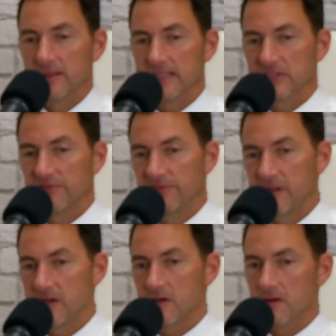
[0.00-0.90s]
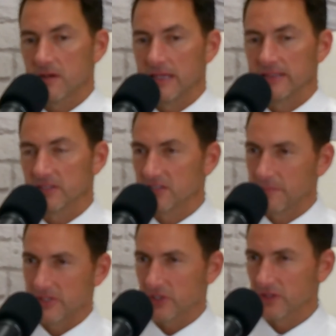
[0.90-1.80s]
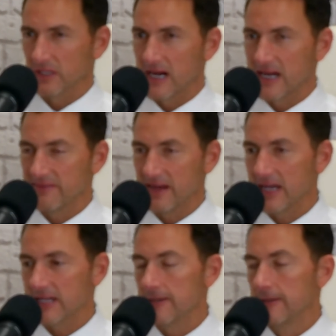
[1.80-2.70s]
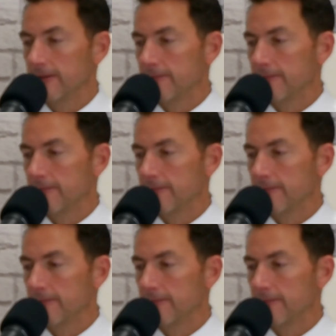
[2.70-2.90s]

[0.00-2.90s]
that's a fear and suspicion that I've had.